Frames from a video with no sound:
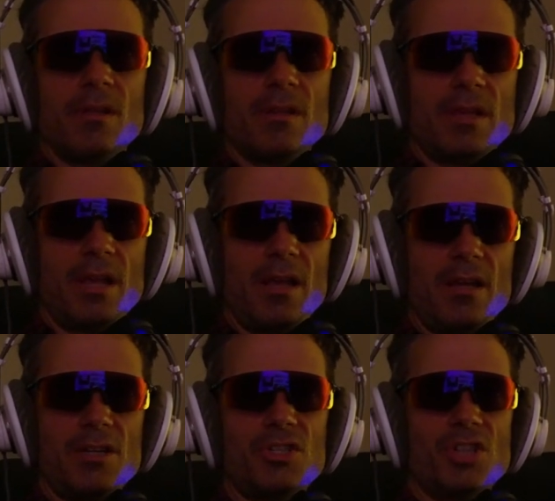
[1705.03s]
They hate
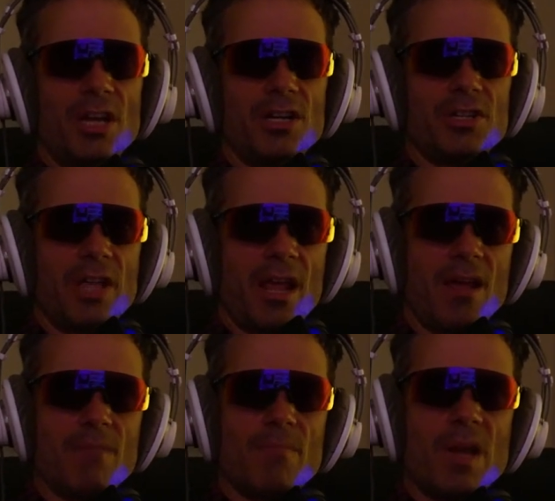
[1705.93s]
exchange. They
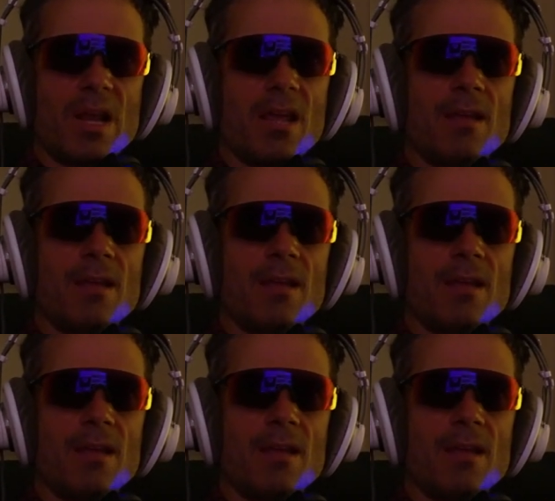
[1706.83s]
hate money.